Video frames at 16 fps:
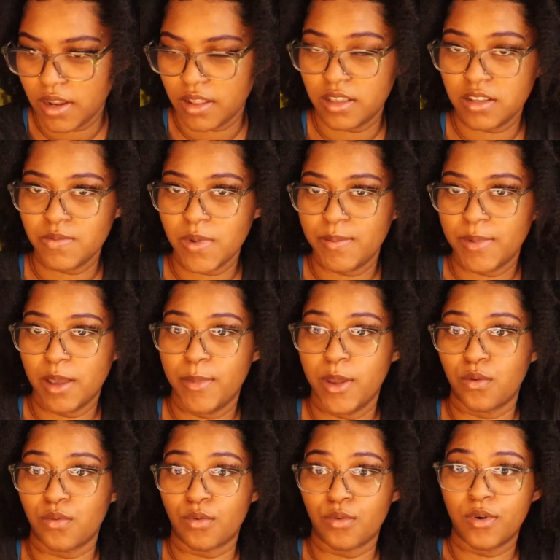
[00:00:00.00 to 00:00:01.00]
Now, this might be a
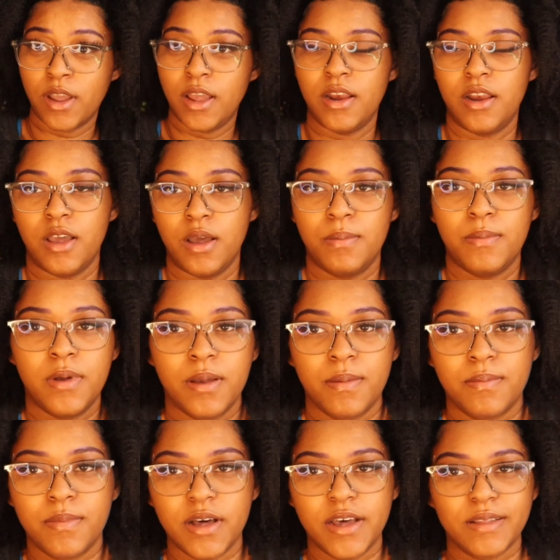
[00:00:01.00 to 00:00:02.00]
bit random,
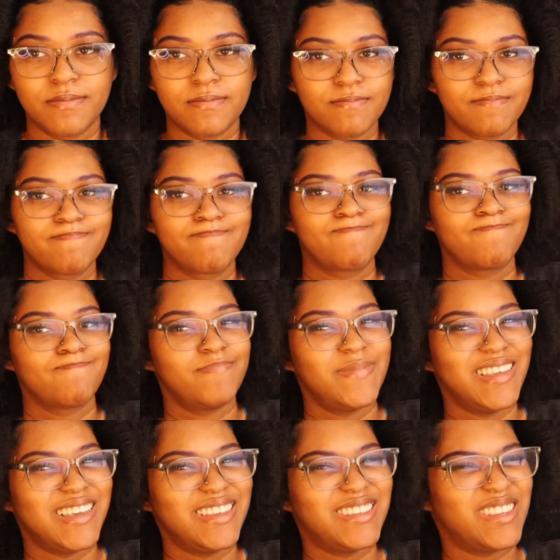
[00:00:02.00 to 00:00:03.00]
but
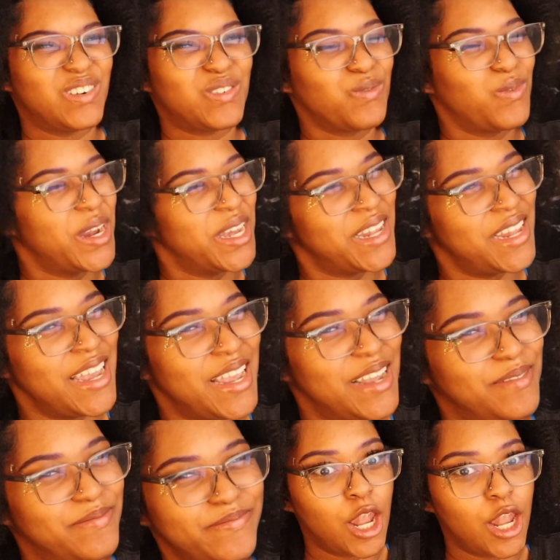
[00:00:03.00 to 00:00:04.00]
is it
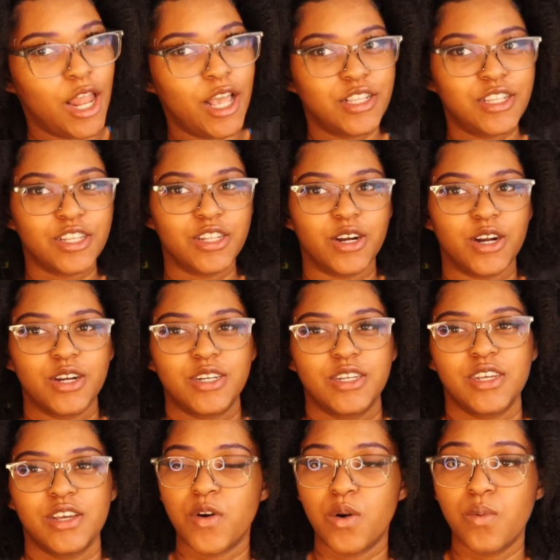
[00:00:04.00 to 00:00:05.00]
really? Let's
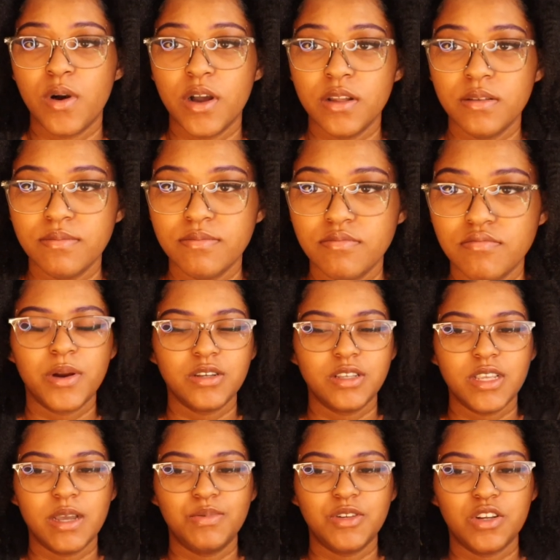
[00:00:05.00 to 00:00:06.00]
start. For one,
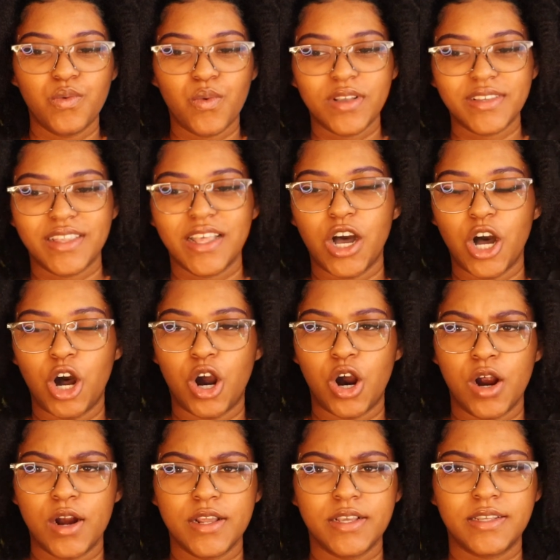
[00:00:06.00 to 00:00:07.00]
perception was the
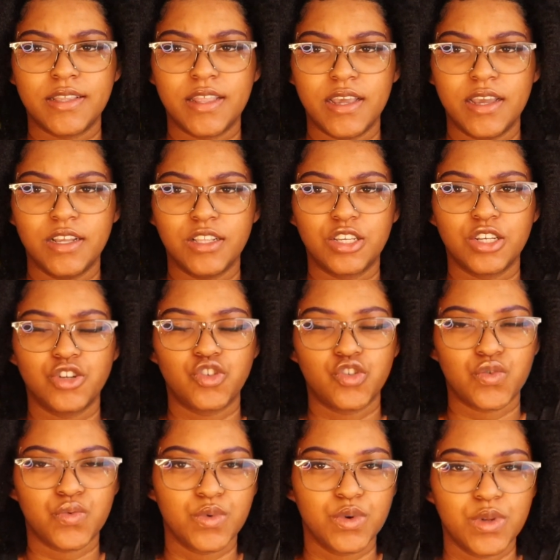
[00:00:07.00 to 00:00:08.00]
hardest thing to
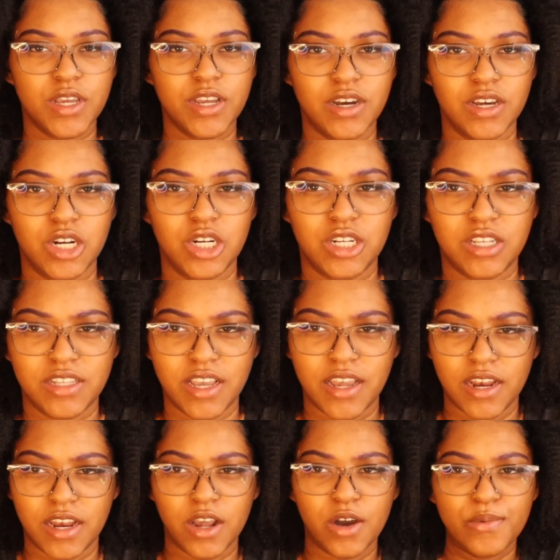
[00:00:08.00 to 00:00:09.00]
truly
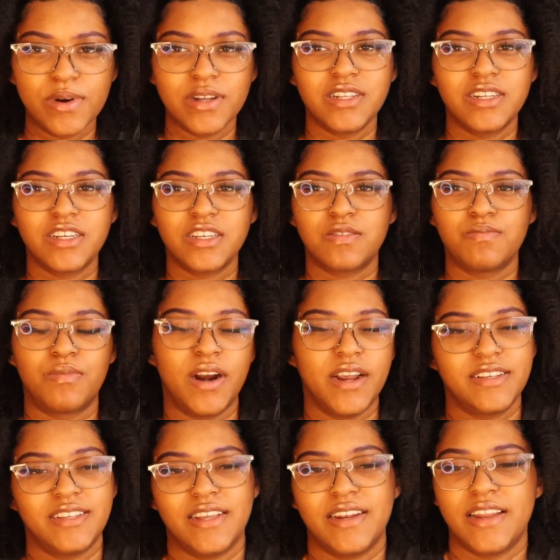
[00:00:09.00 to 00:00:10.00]
understand. No one just
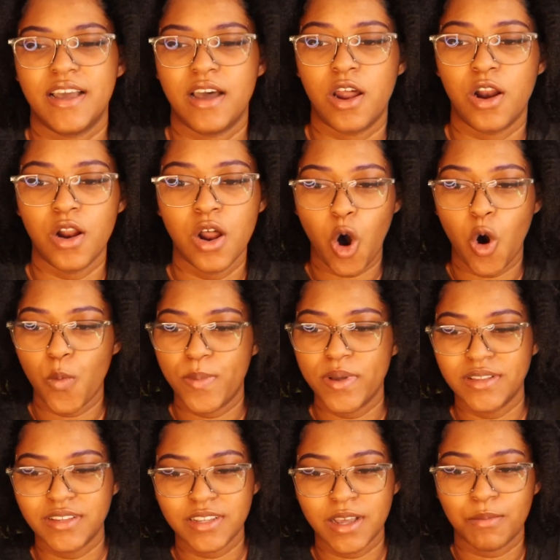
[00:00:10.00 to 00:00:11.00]
breaks it down,
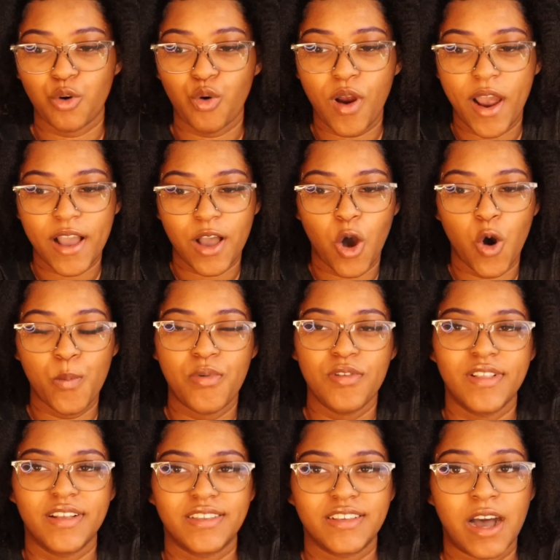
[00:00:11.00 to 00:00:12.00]
opens up, crack
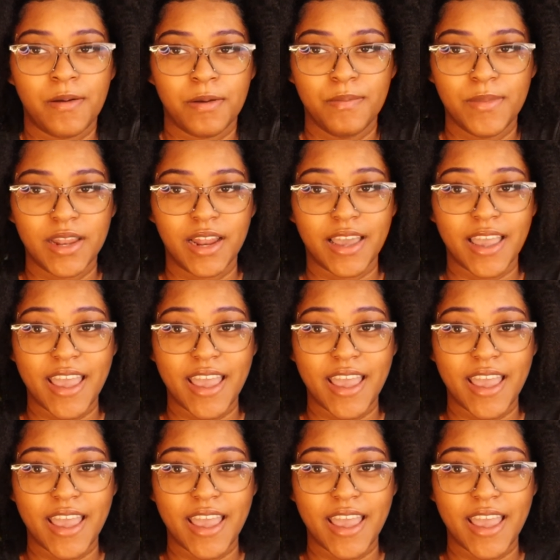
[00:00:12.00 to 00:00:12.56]
open the top and be like,